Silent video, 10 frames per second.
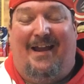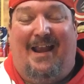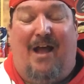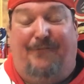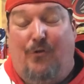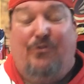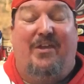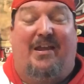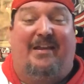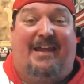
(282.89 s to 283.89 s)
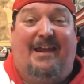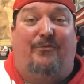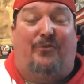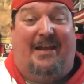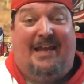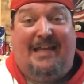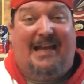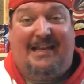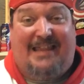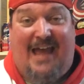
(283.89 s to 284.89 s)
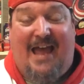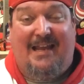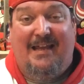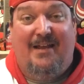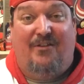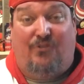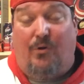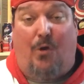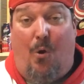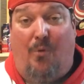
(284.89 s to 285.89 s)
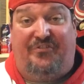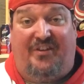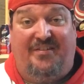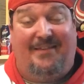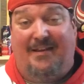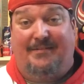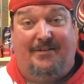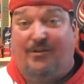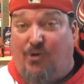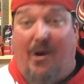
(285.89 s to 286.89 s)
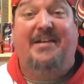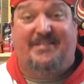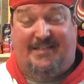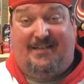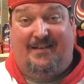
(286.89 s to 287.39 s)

Now, if you think Aquino's going to hit like that during the whole season, then you're crazy.